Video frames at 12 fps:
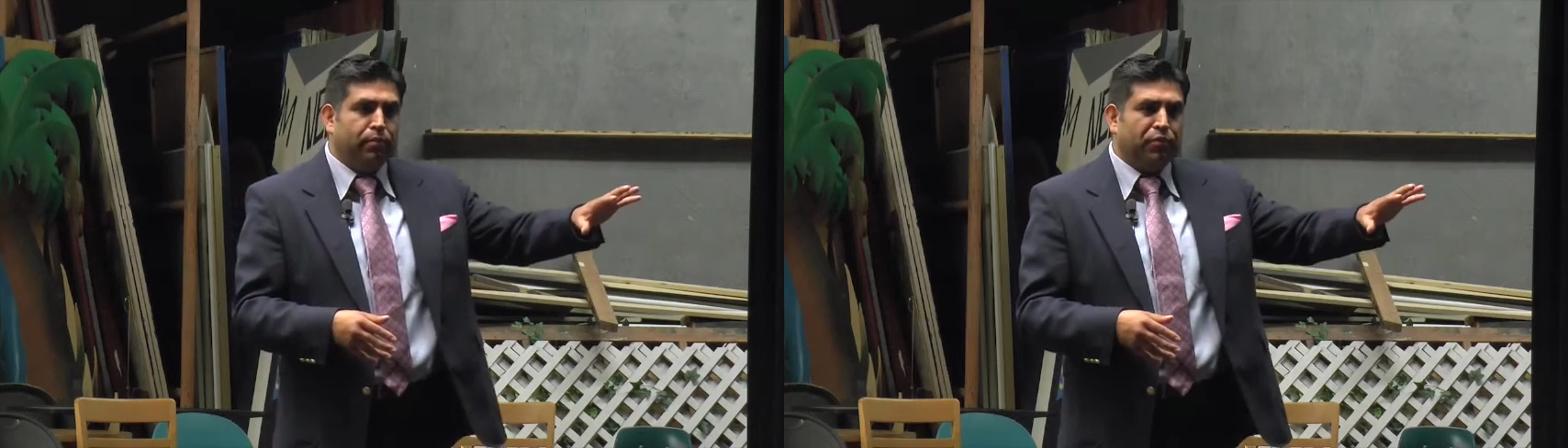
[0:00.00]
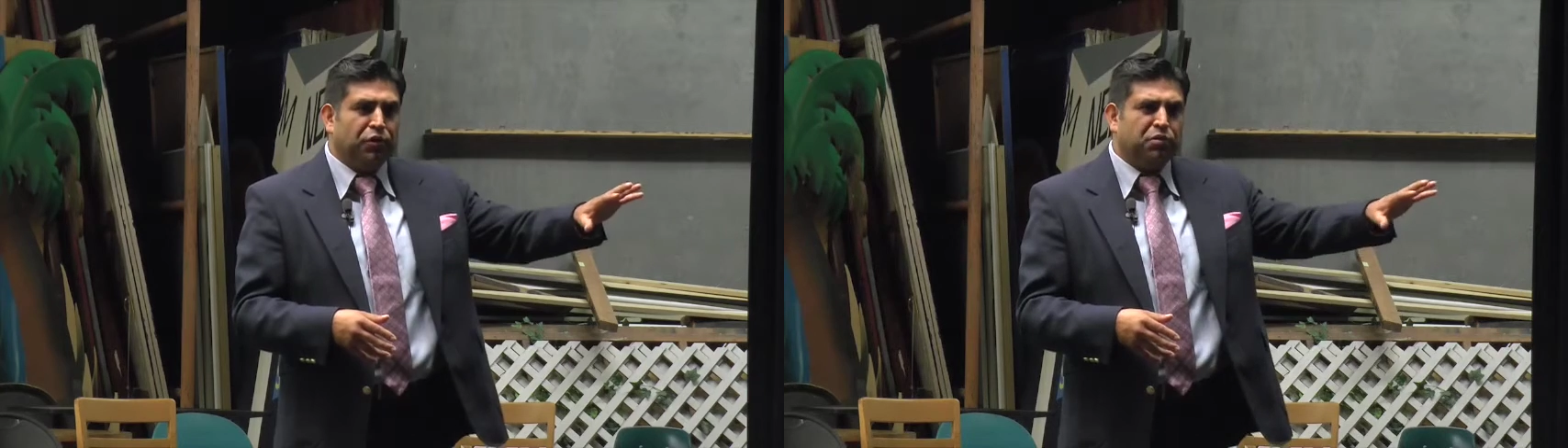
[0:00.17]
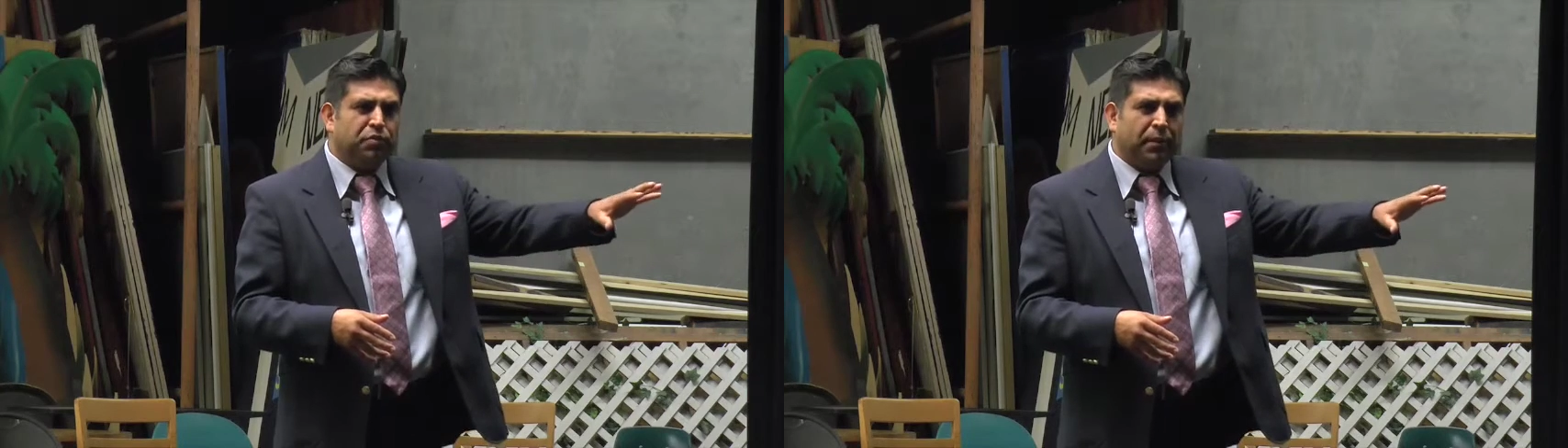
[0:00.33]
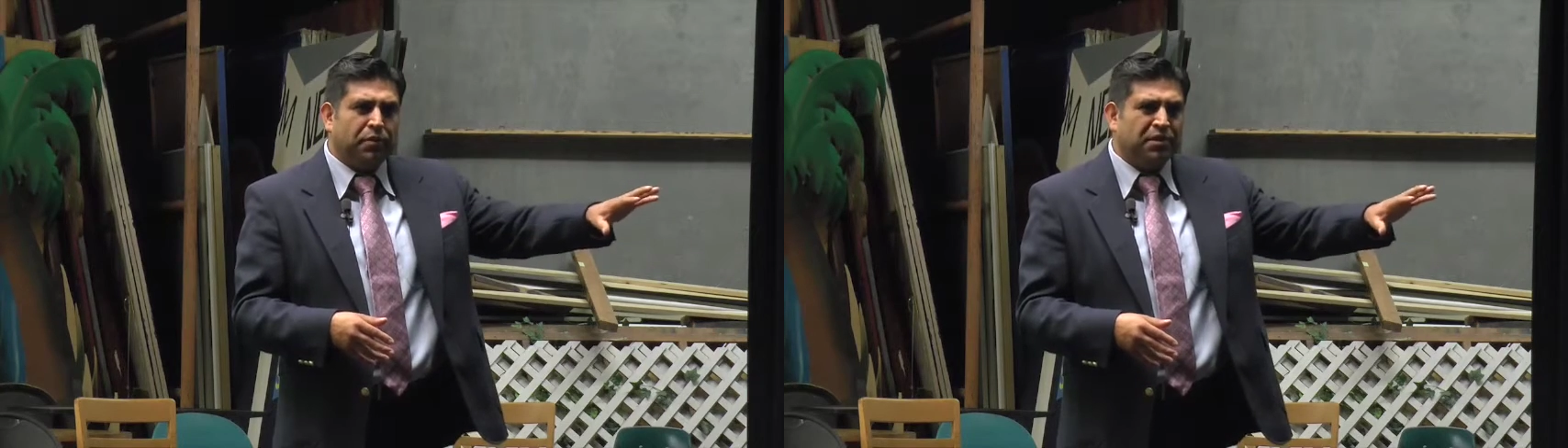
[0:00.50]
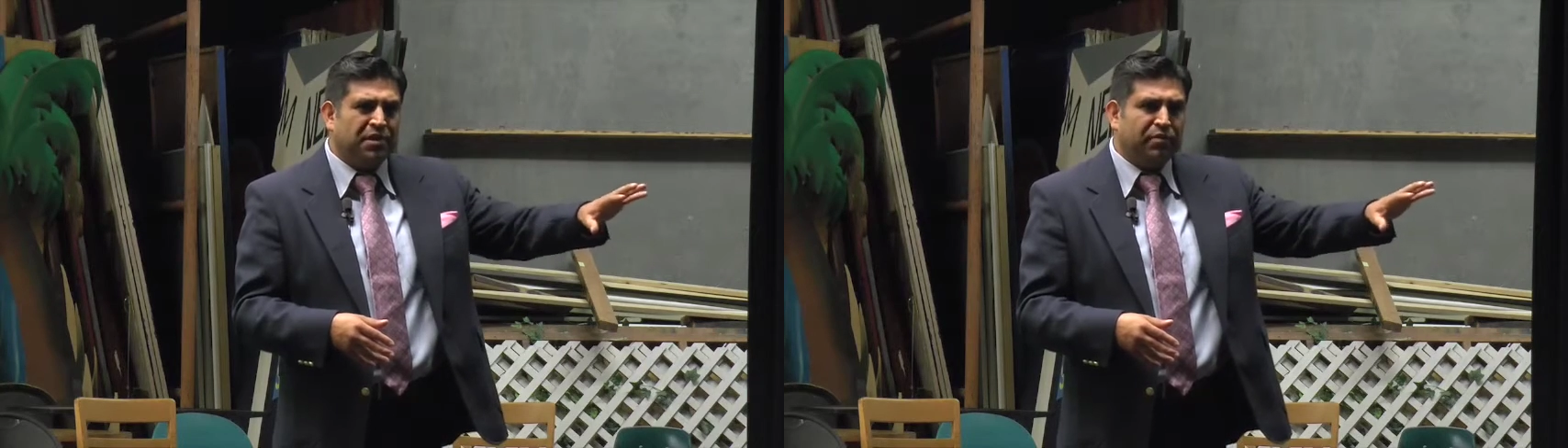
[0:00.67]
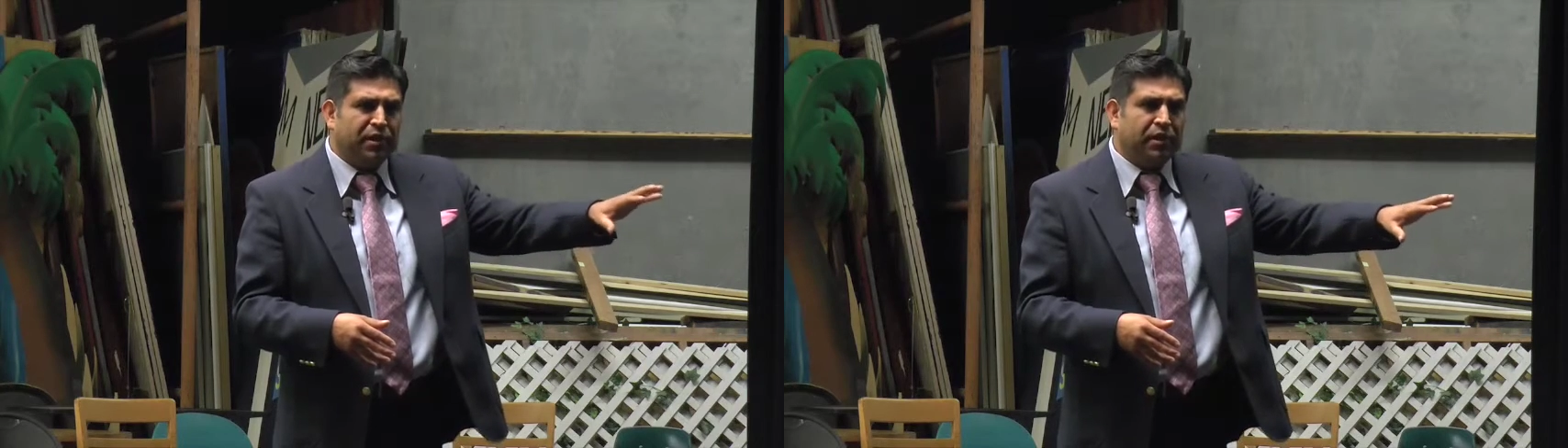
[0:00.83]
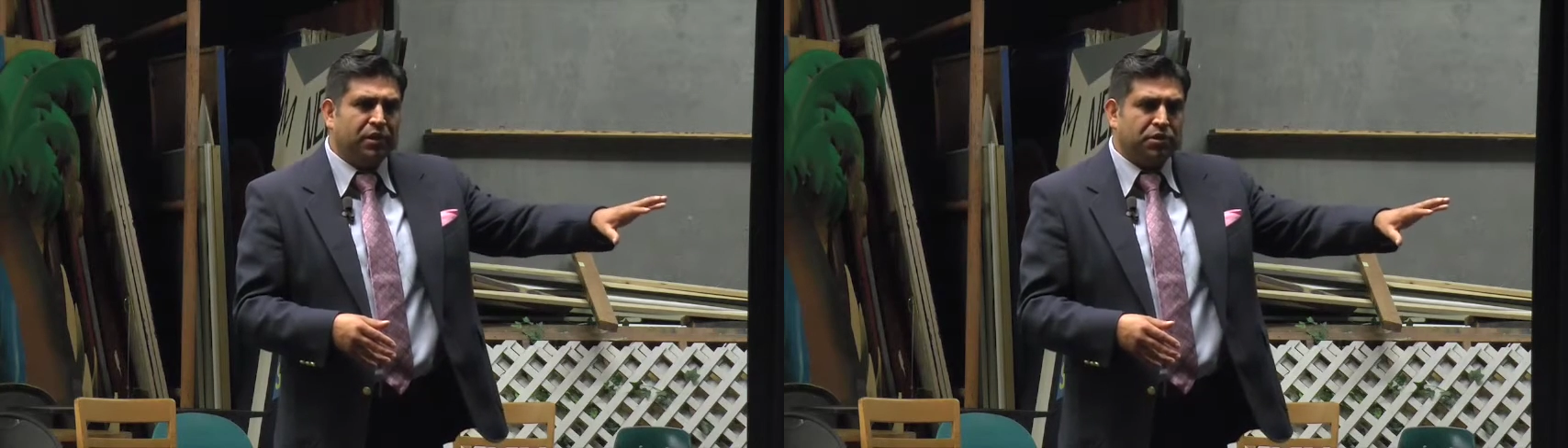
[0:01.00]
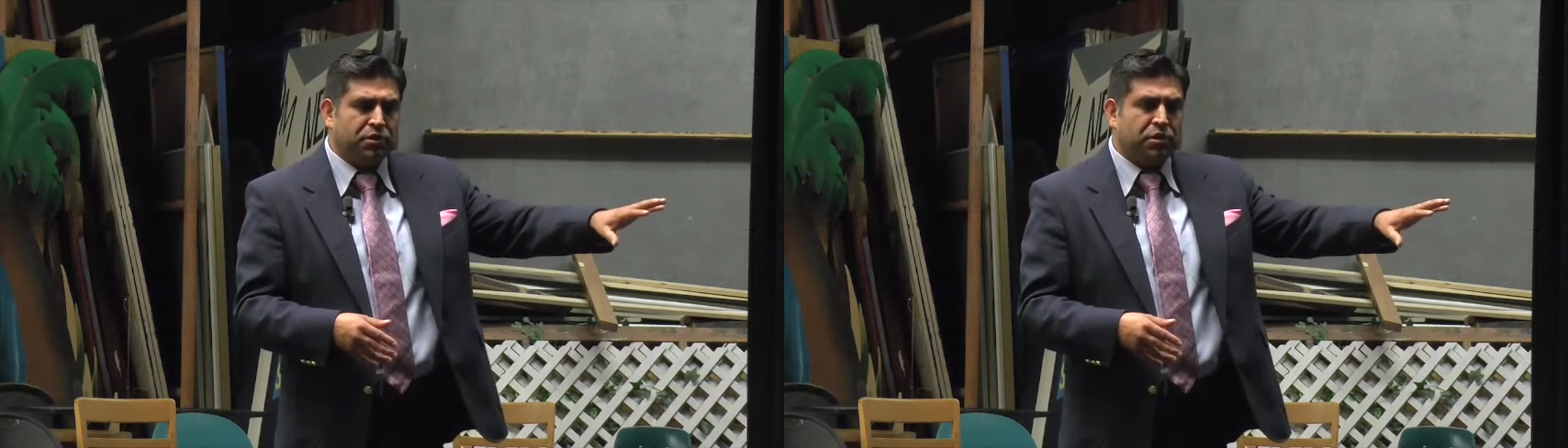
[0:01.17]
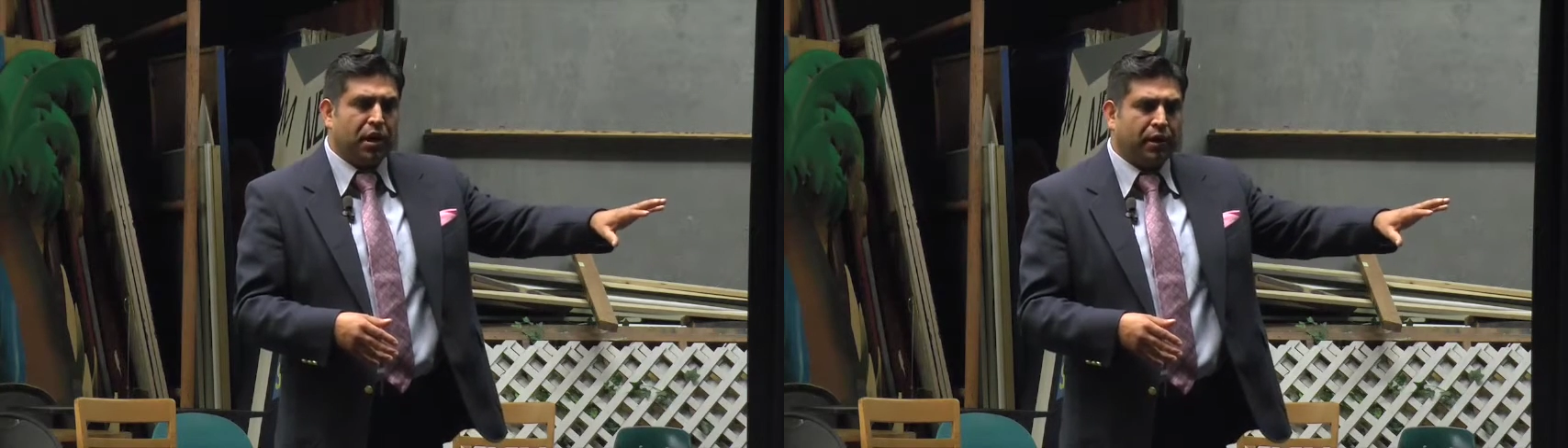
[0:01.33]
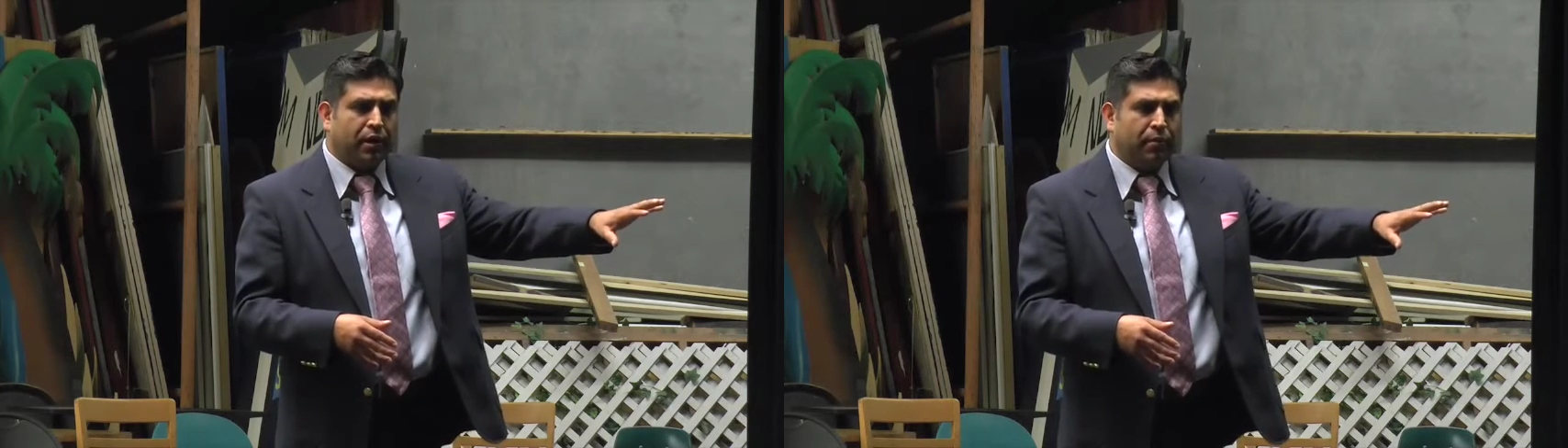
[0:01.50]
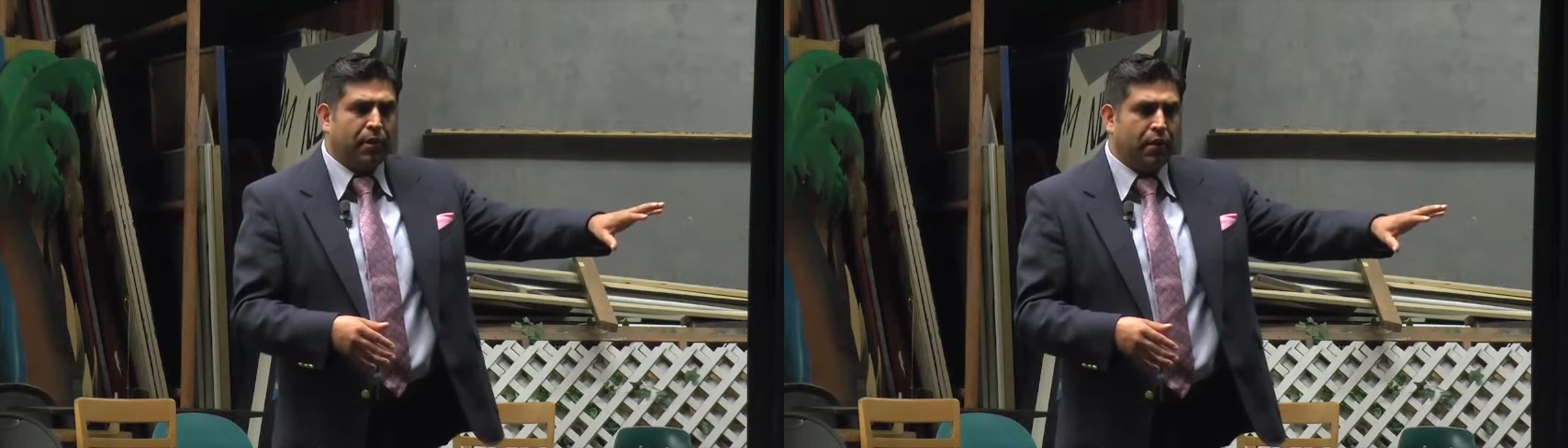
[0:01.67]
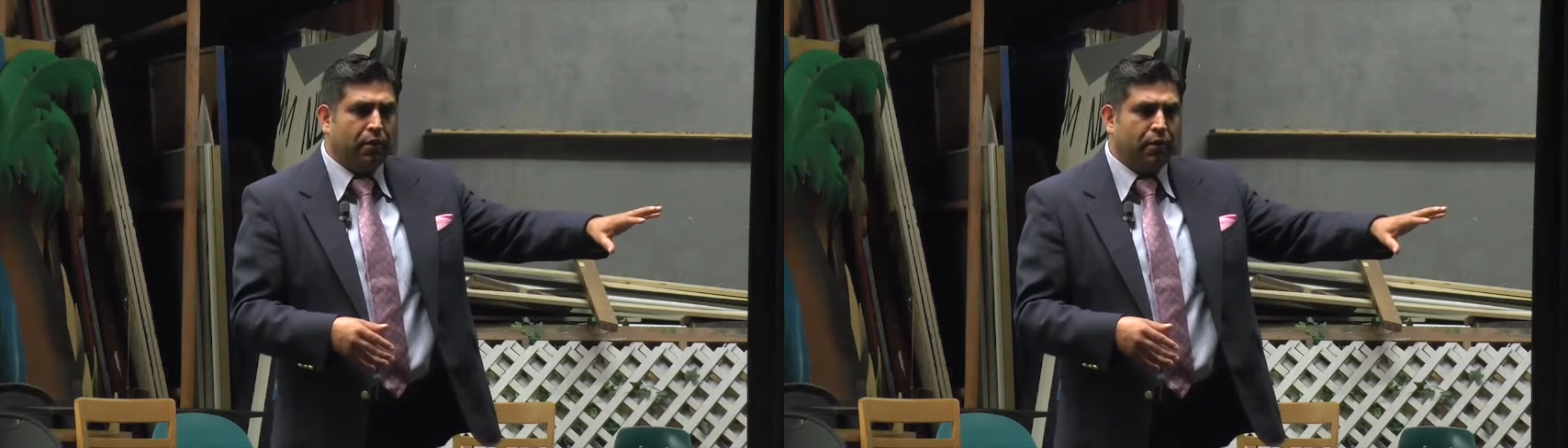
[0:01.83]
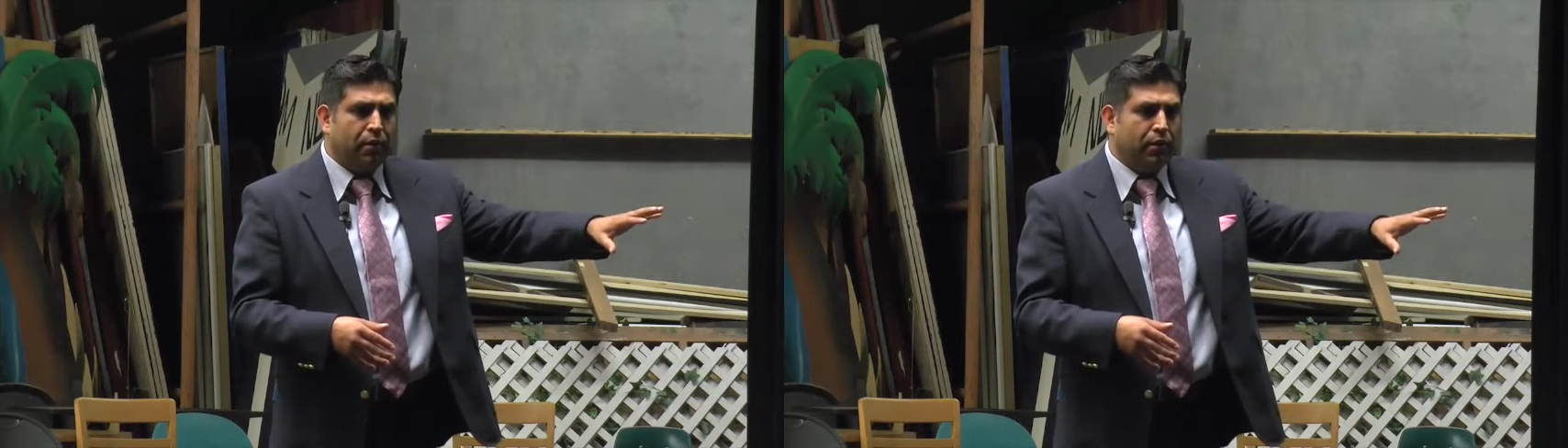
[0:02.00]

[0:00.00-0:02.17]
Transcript: newspapers and the media is talking about.